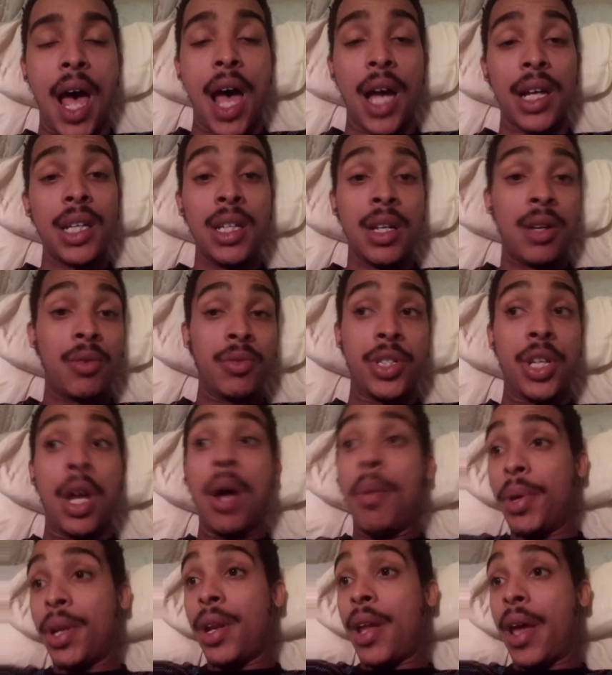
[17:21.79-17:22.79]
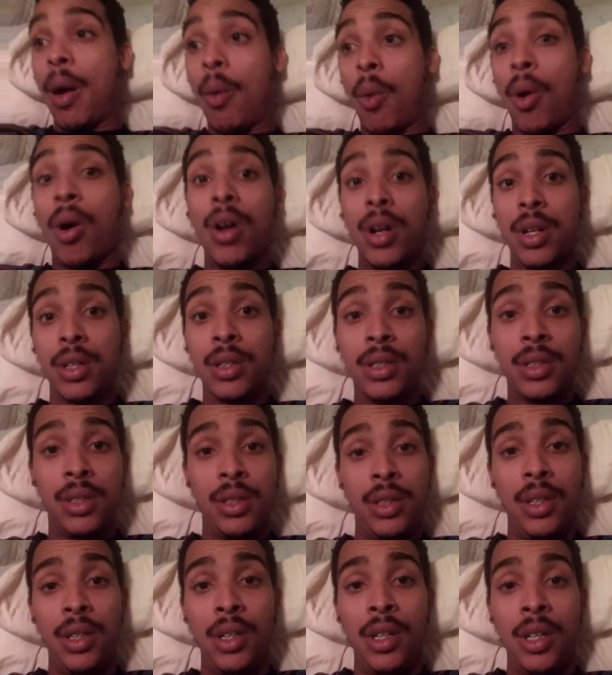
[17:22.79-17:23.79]
I can go jump in that water,
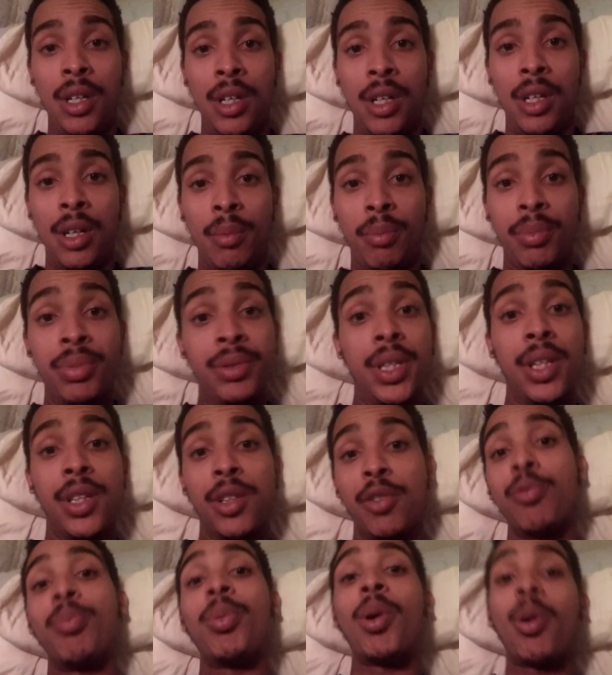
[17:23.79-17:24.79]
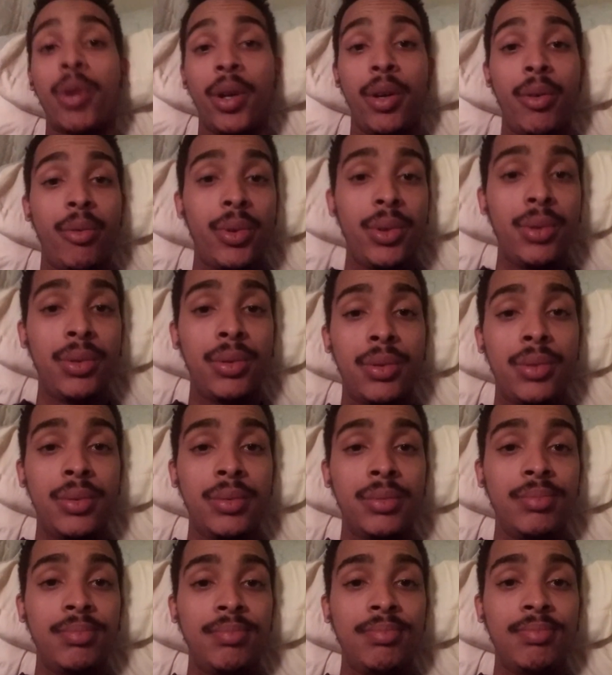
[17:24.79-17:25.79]
but then you've broken the rule.
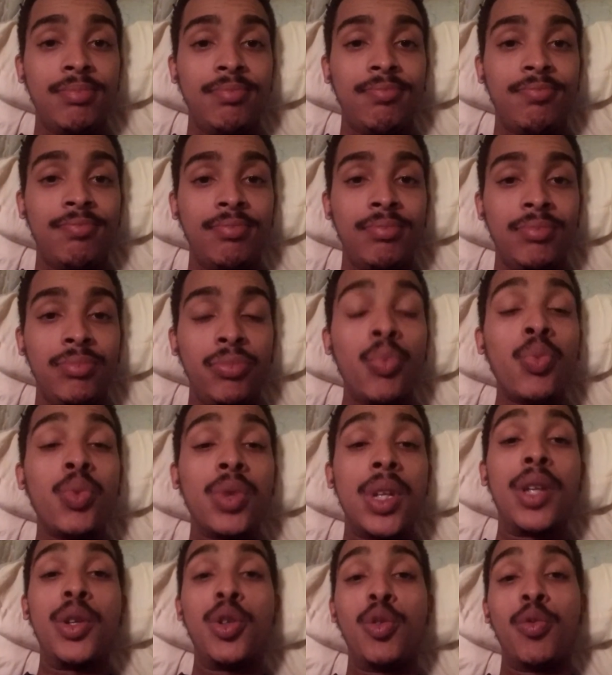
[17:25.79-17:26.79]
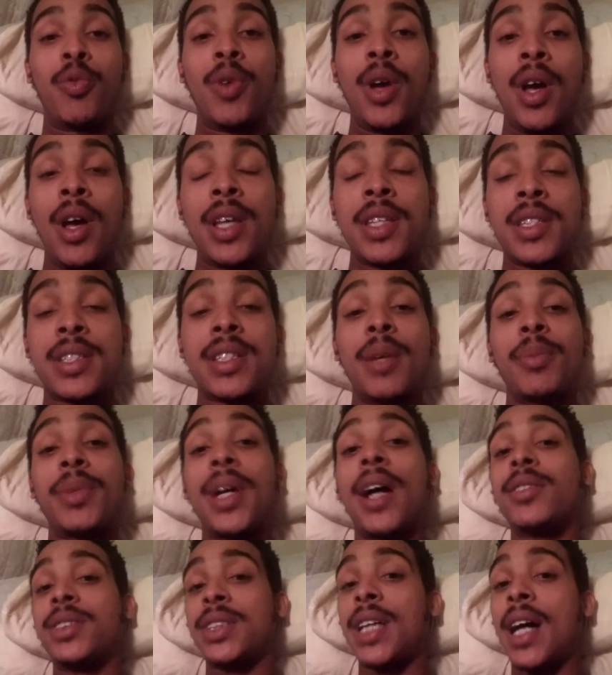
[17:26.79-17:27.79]
Then you've
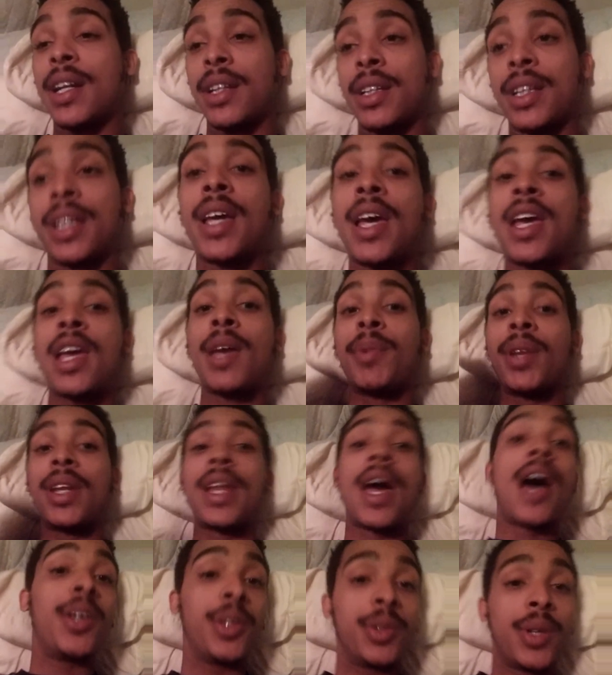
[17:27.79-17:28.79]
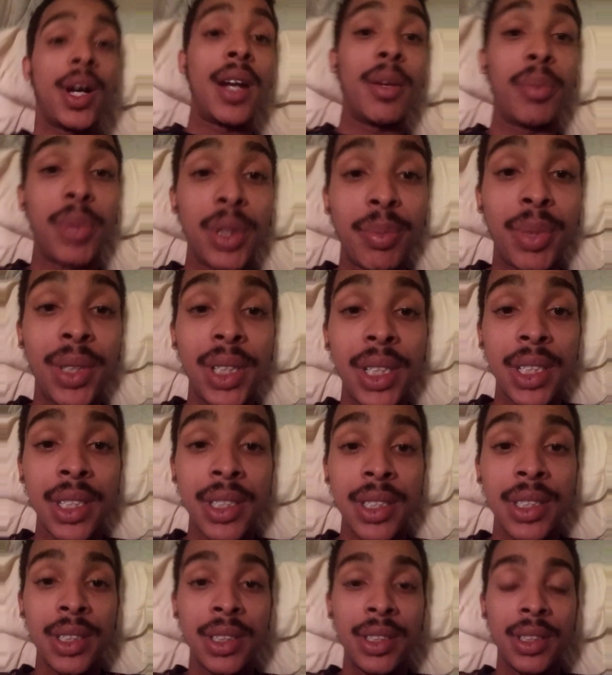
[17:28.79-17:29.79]
stepped outside of the game and now you got to be
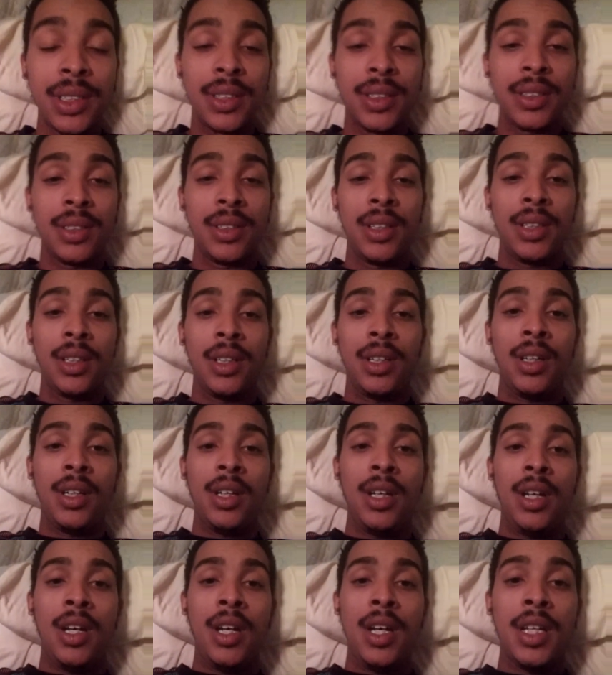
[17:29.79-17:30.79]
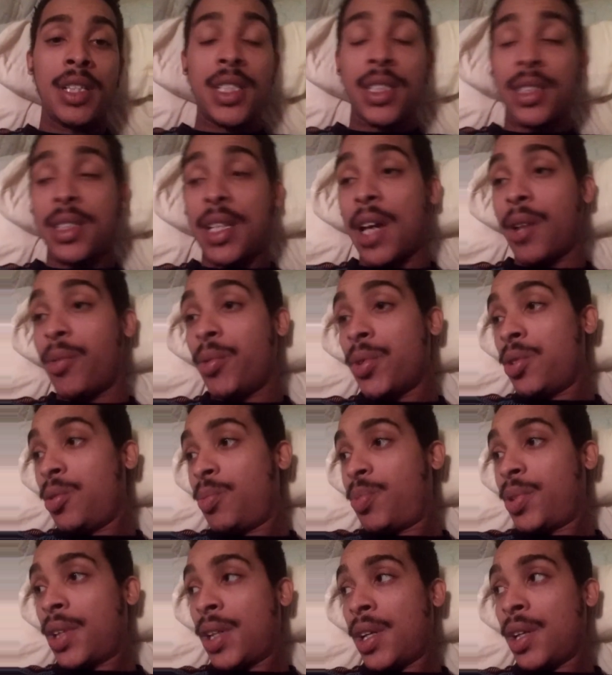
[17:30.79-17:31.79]
punished. Just like when
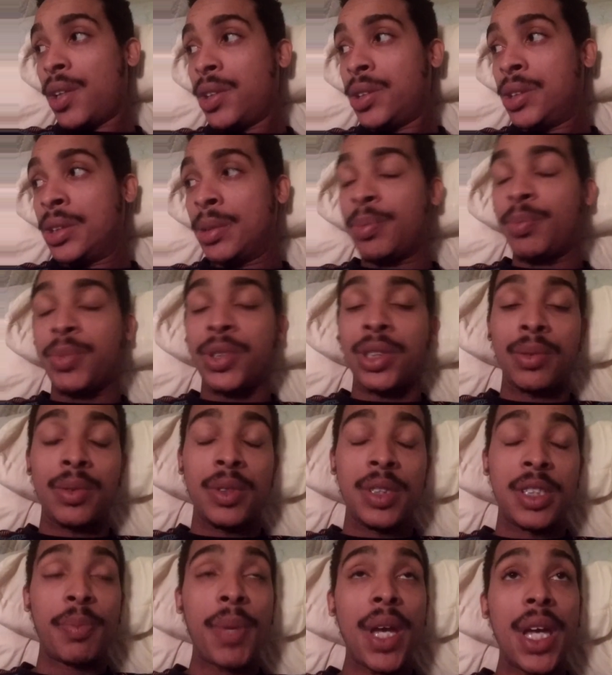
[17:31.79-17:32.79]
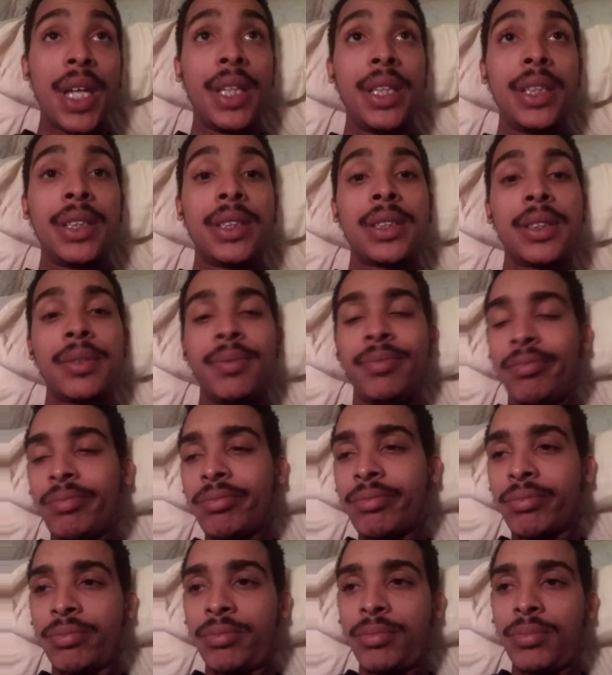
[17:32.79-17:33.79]
you play spades
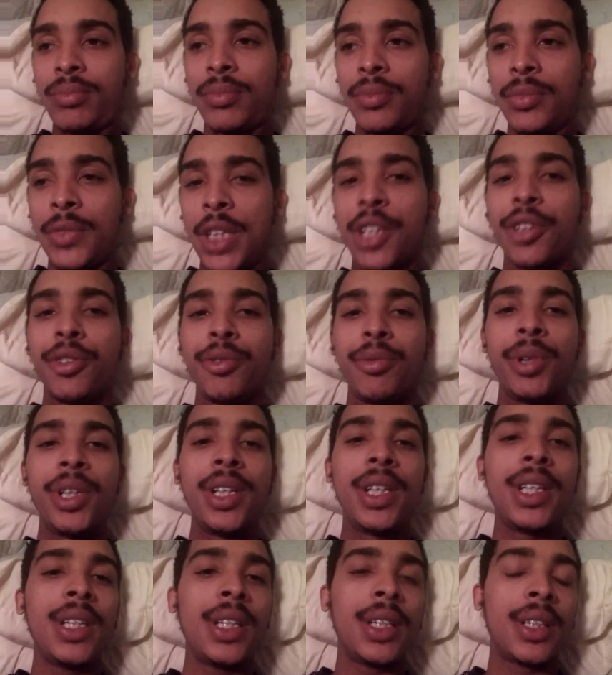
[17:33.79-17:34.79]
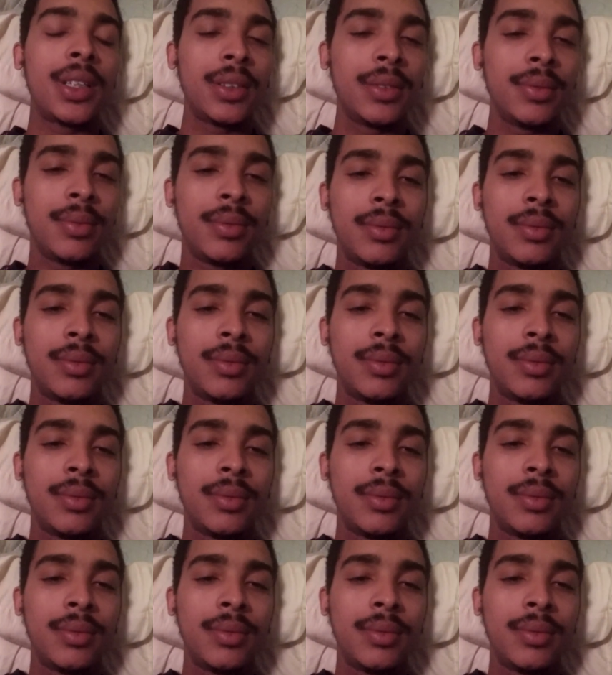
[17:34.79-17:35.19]
and you renege.